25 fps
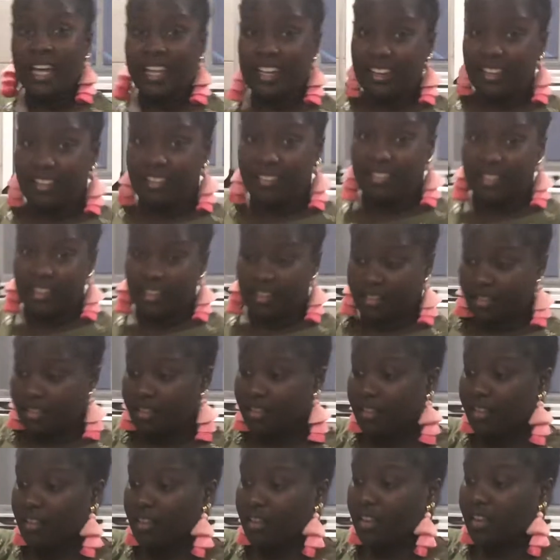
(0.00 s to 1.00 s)
anything
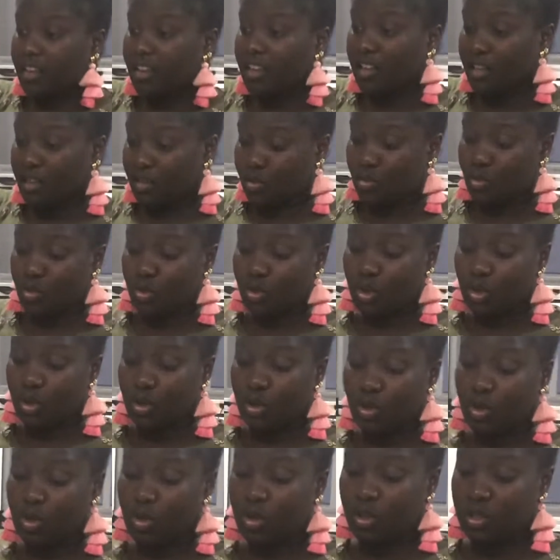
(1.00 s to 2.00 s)
into
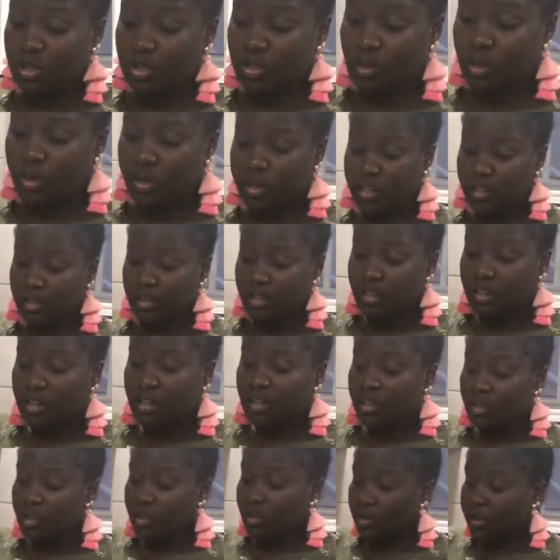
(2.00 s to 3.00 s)
your hot oil,
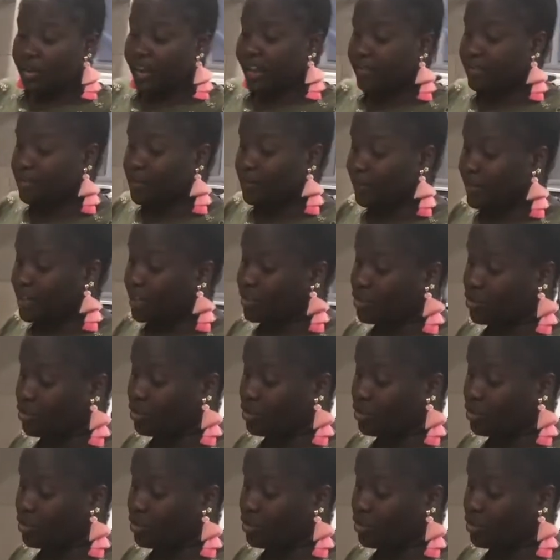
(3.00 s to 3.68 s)
you'll have to make